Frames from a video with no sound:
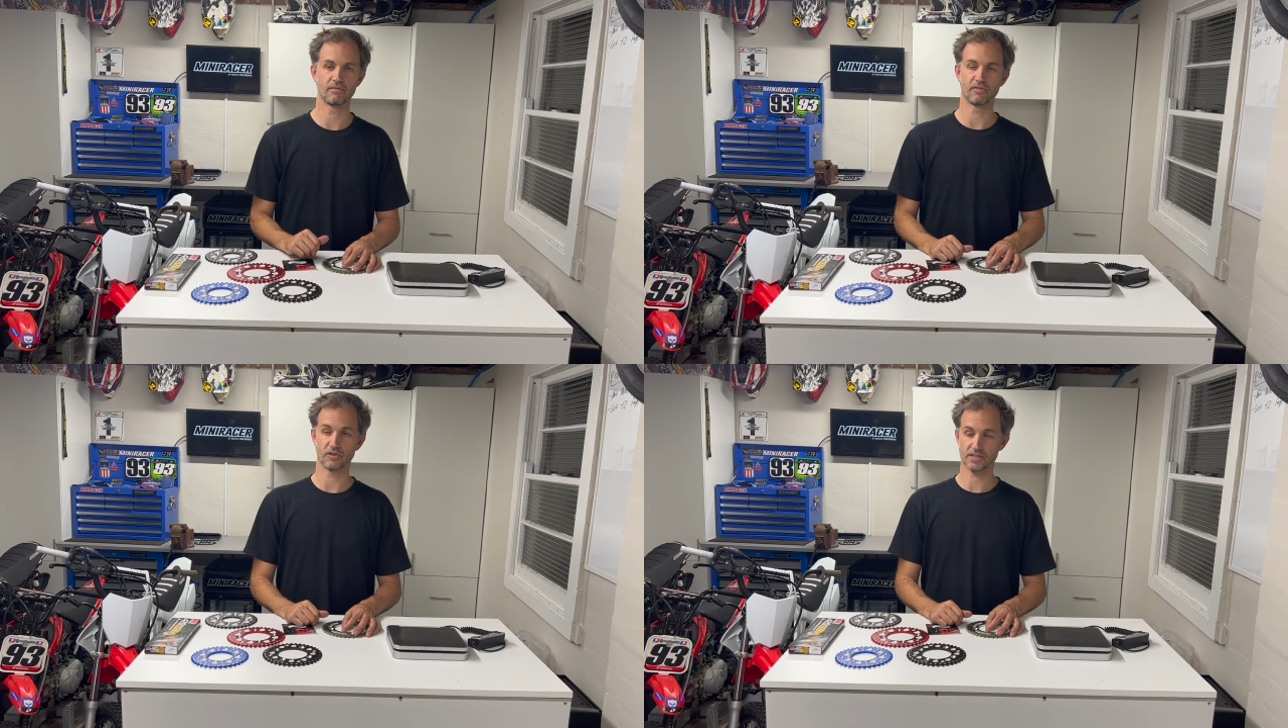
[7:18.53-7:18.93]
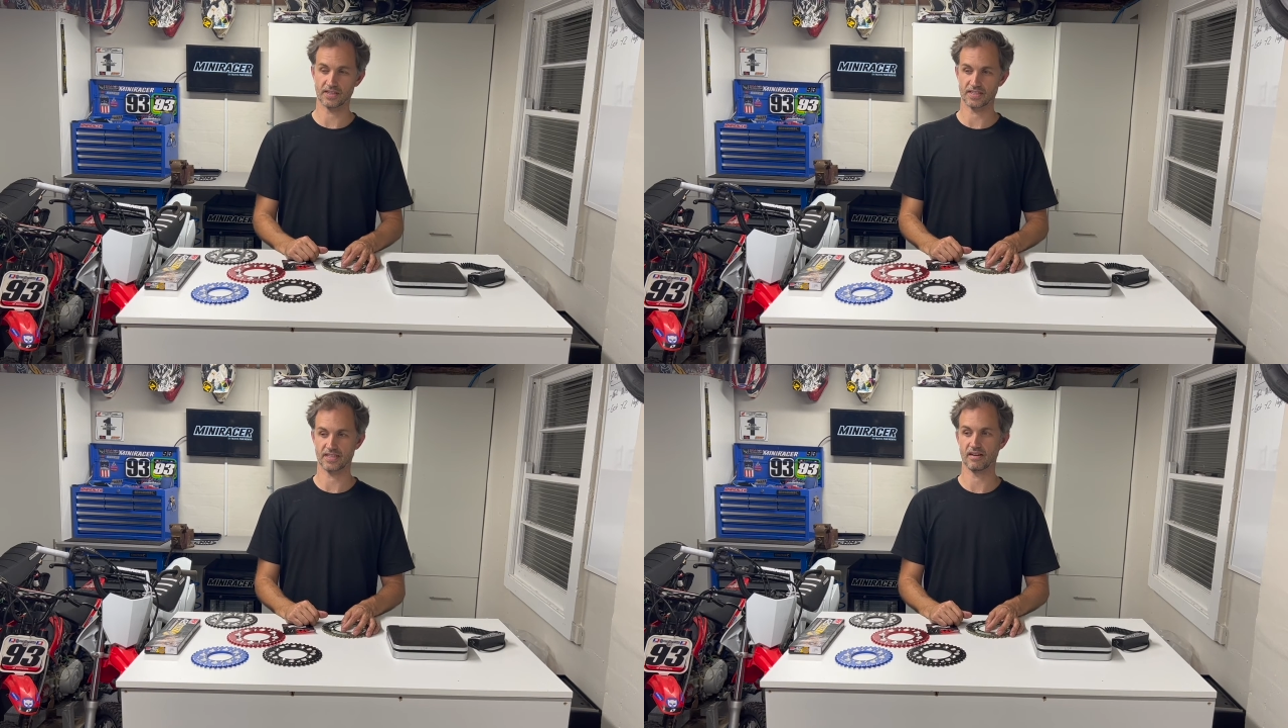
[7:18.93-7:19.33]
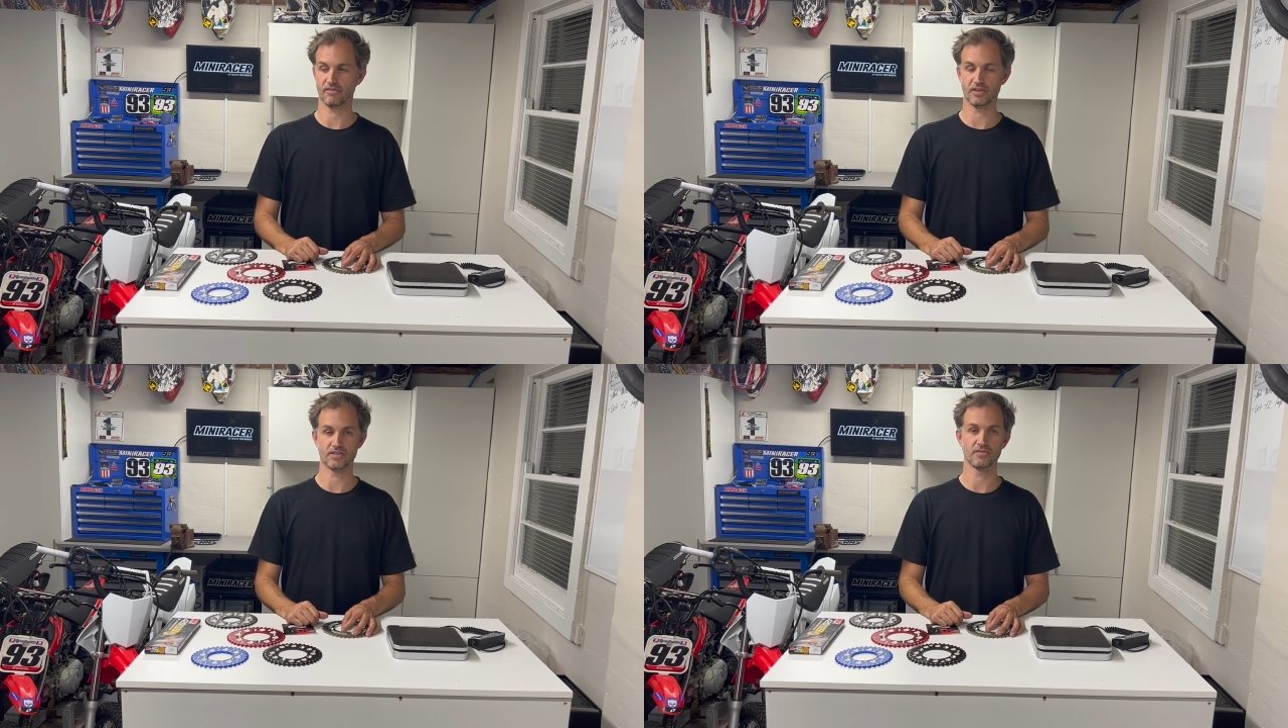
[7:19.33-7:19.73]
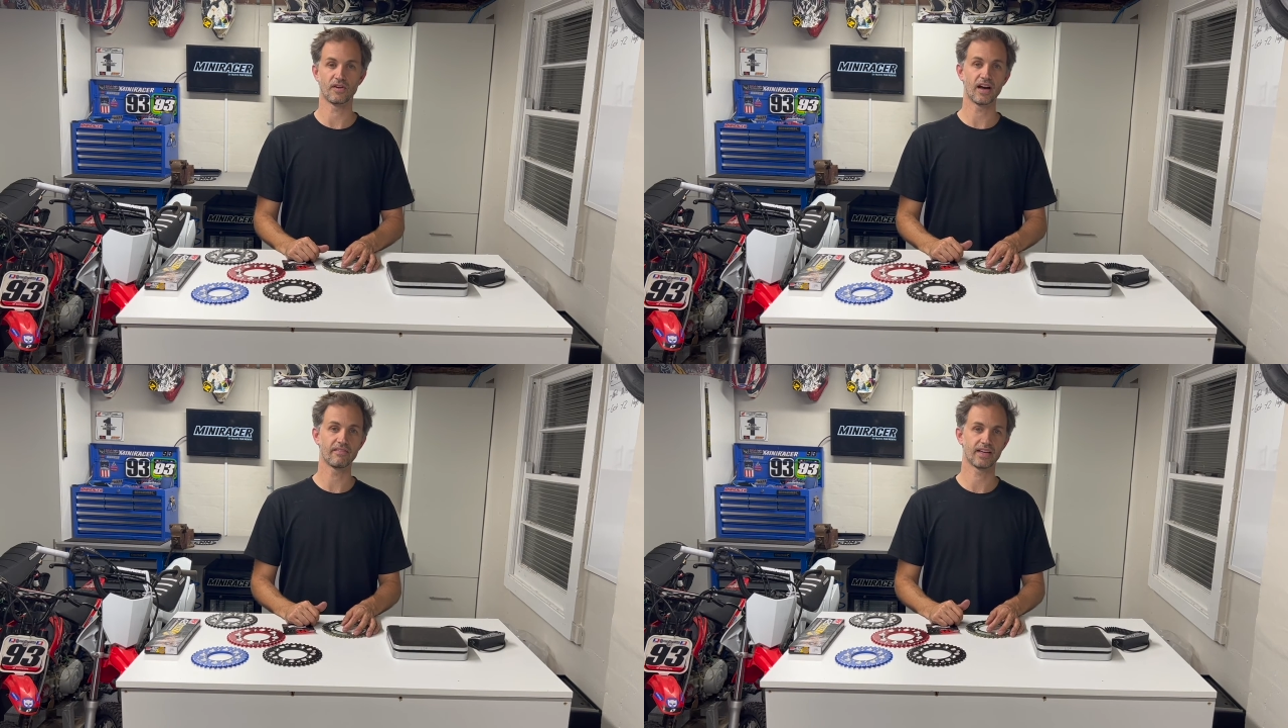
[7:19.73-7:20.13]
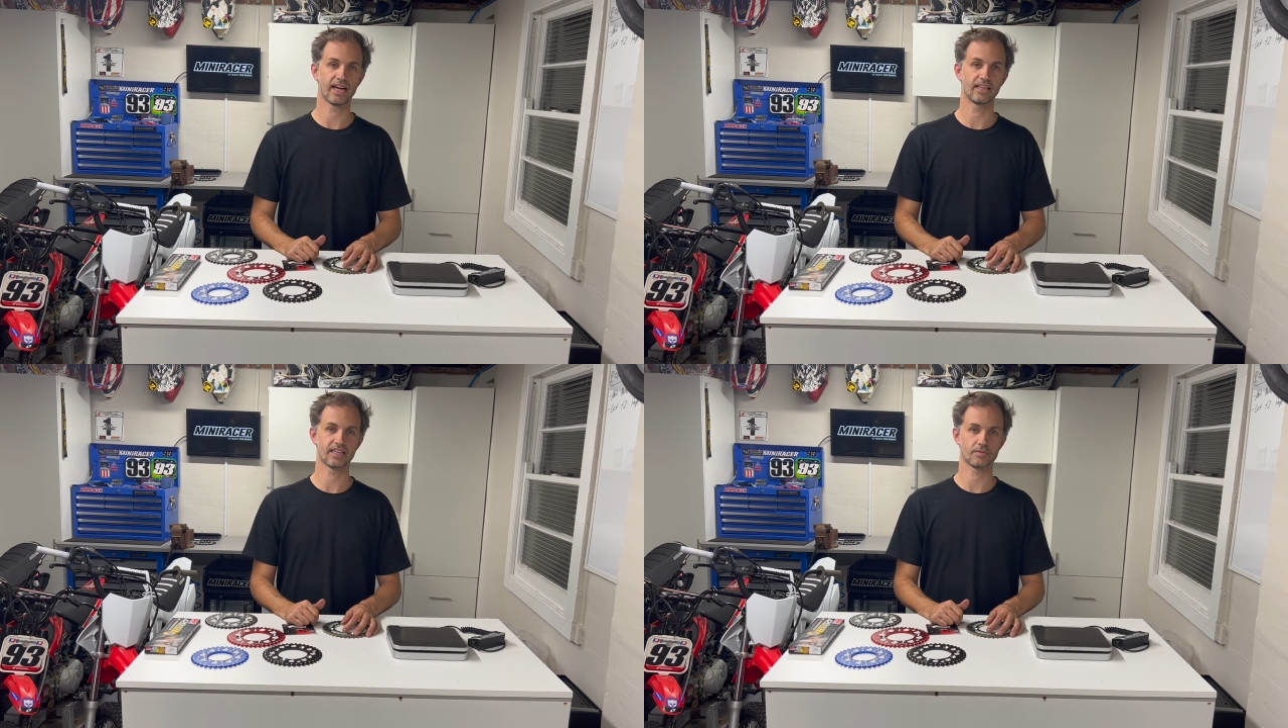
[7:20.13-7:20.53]
We've also got Crf125,
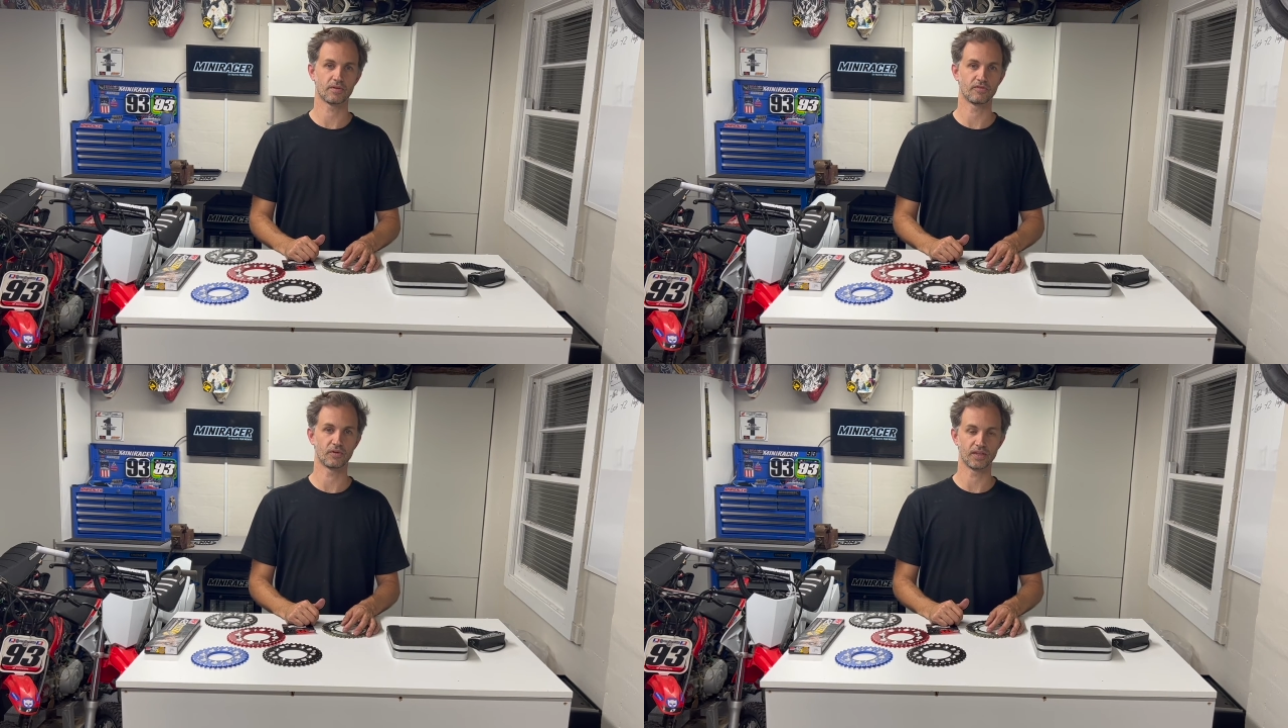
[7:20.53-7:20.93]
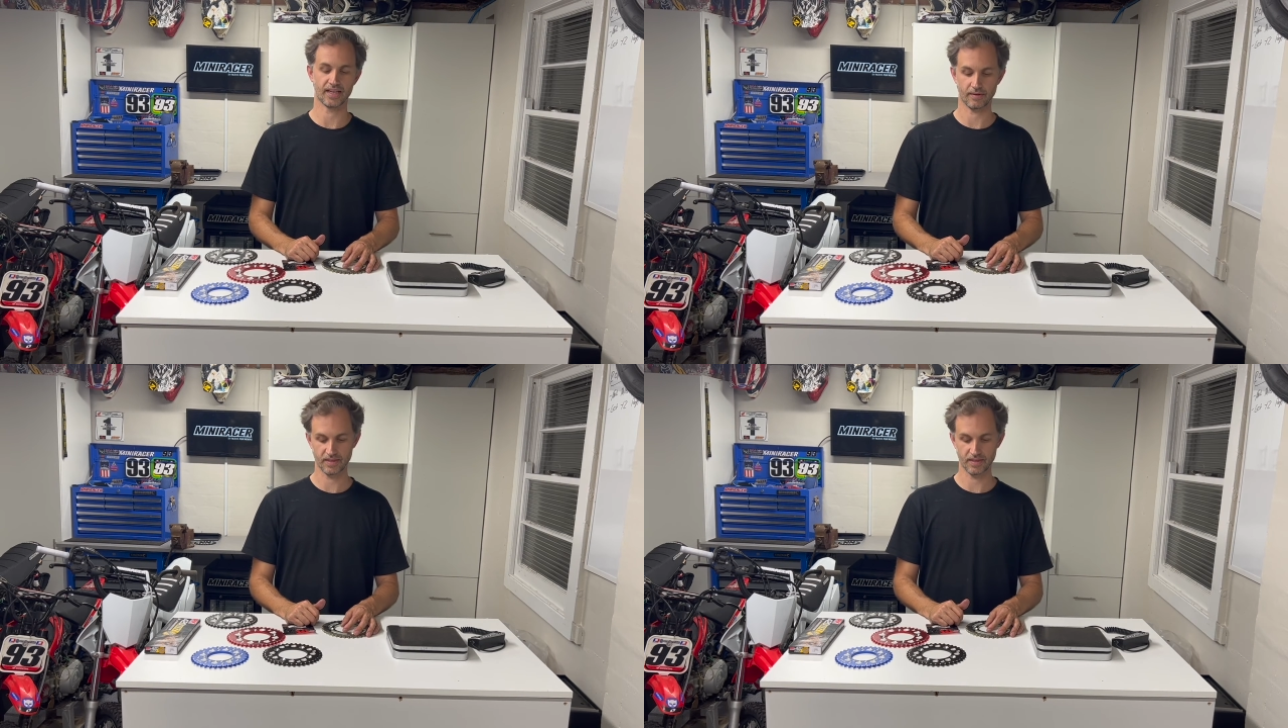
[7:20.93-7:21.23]
Klx140 coming,